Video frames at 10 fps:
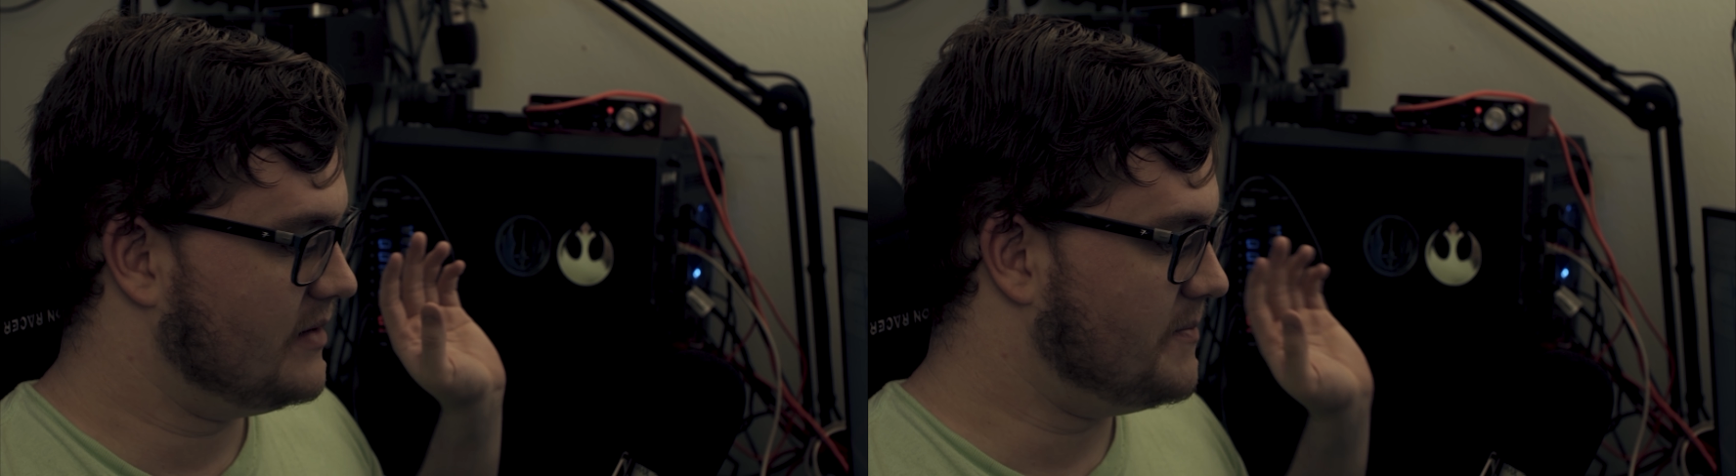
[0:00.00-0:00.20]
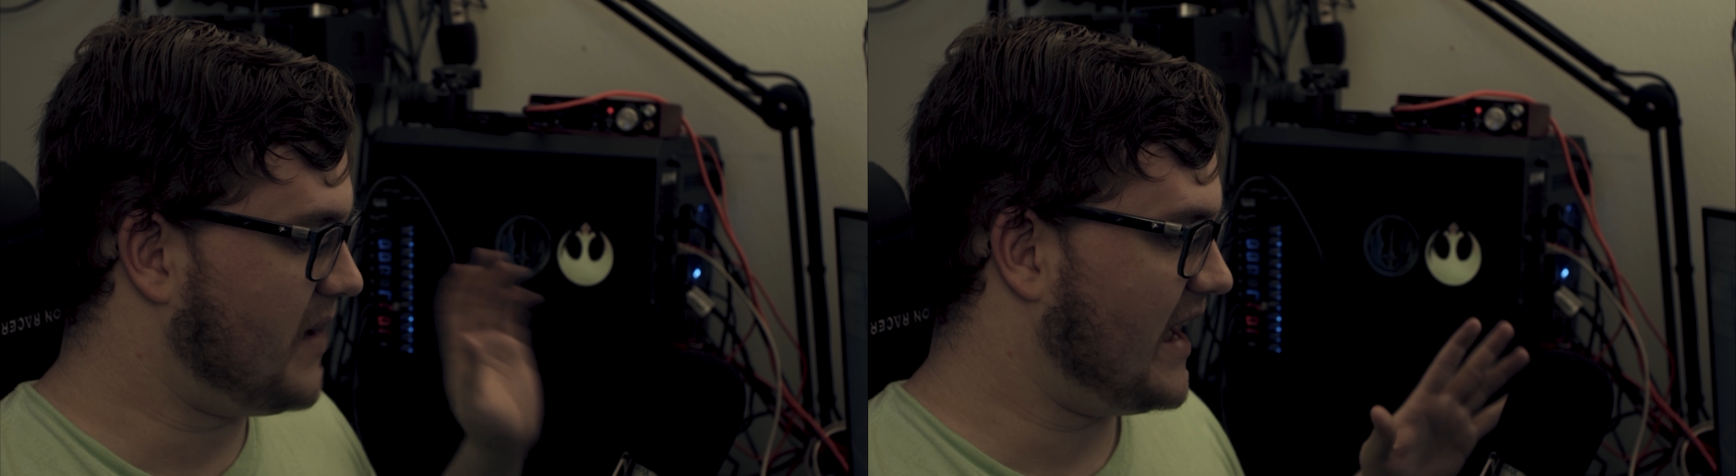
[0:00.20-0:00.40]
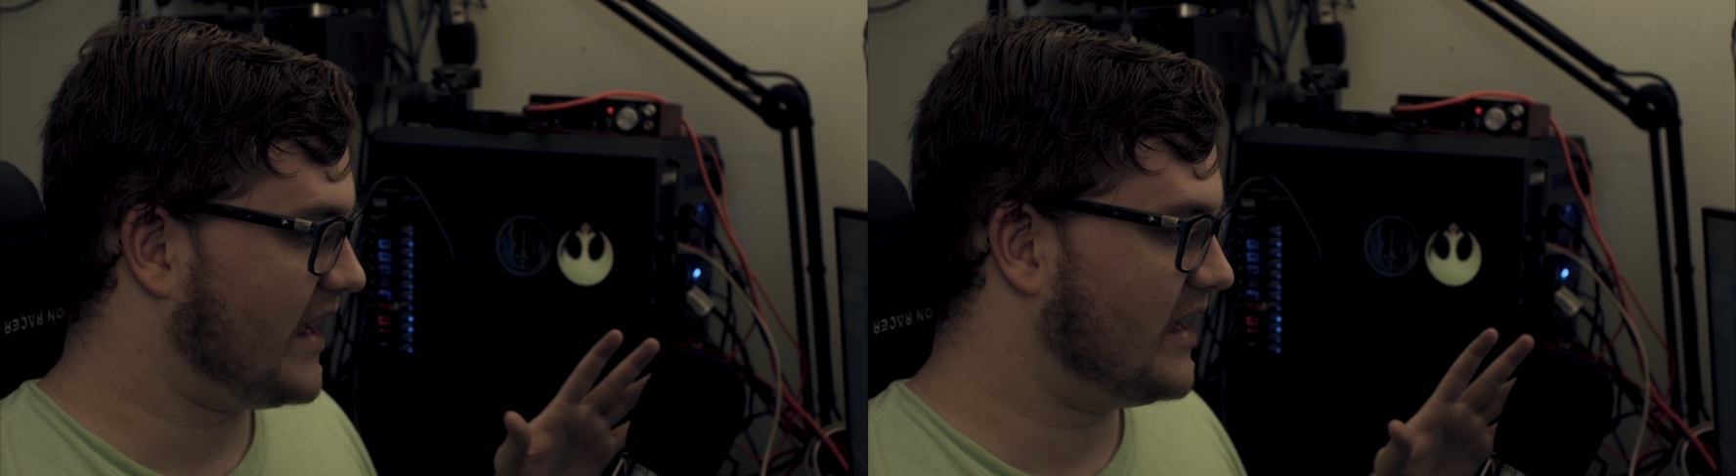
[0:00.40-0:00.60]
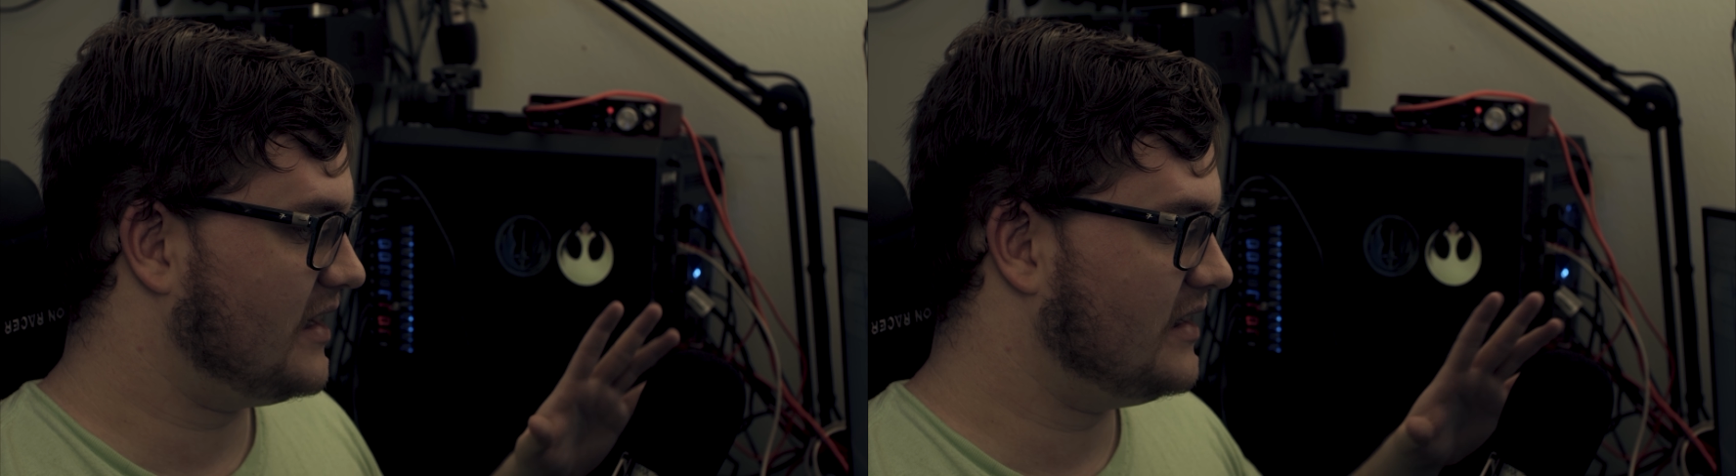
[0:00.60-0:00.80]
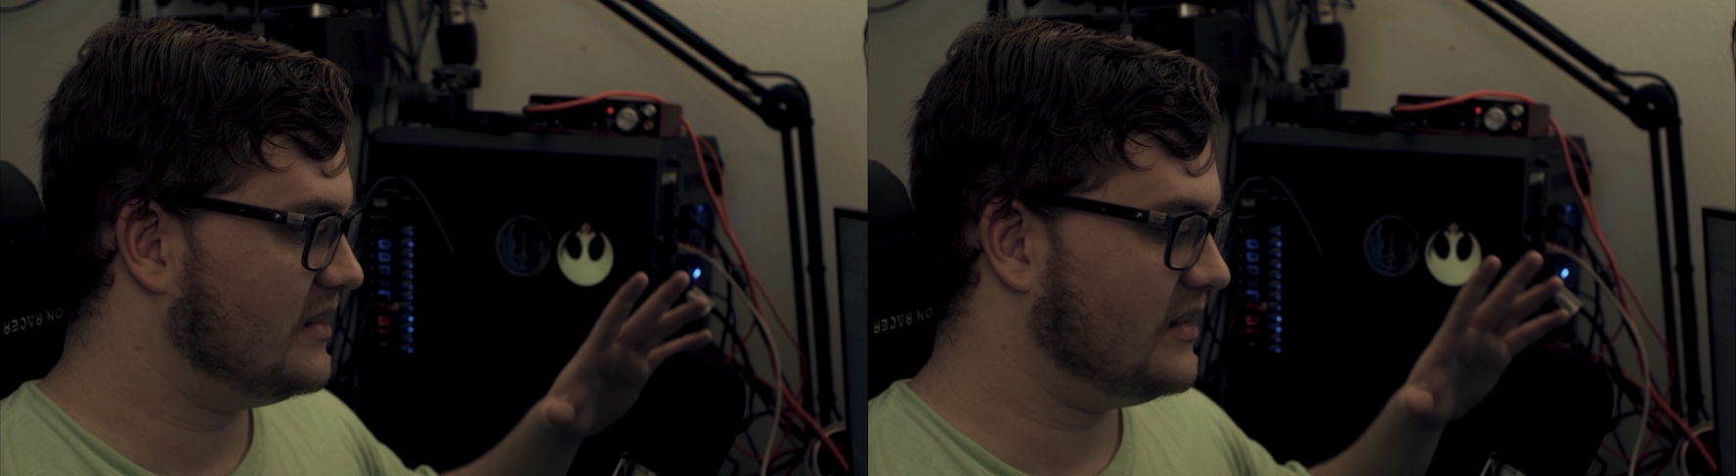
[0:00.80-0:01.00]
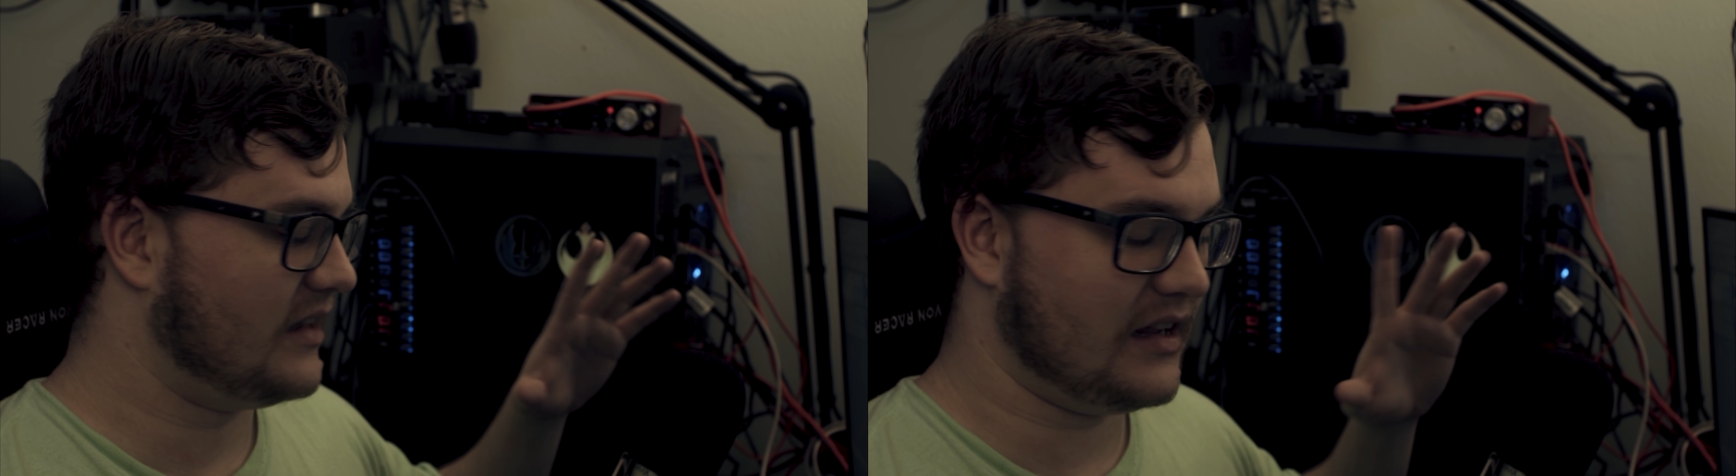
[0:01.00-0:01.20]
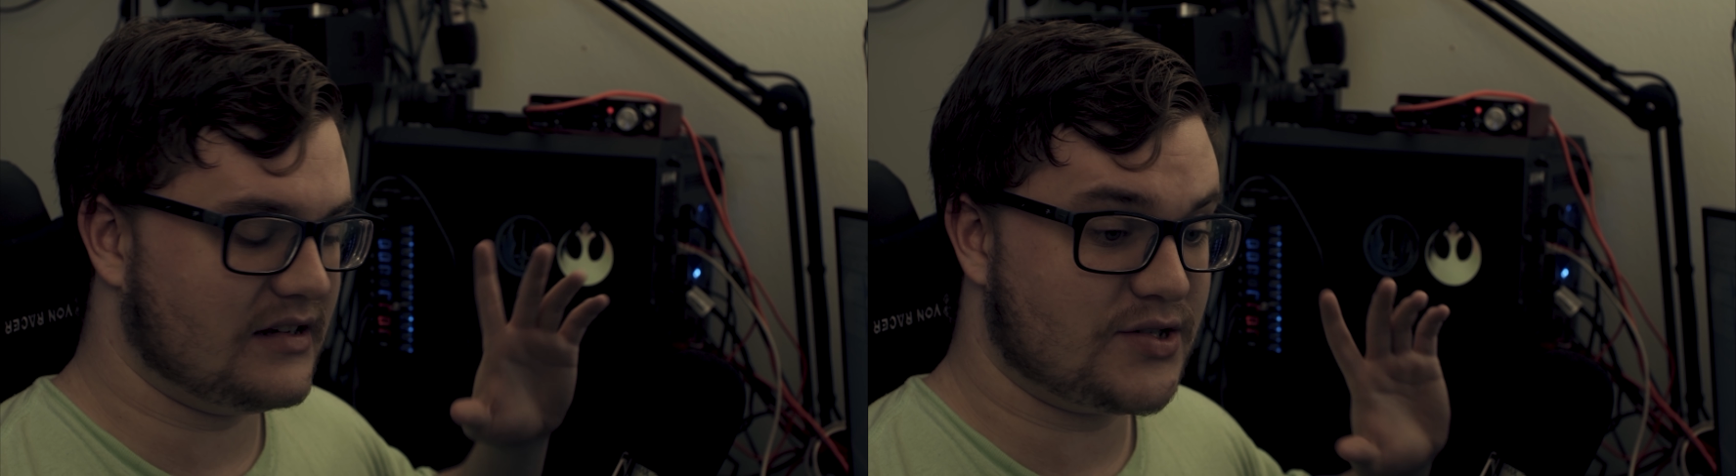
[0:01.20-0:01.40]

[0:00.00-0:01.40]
back in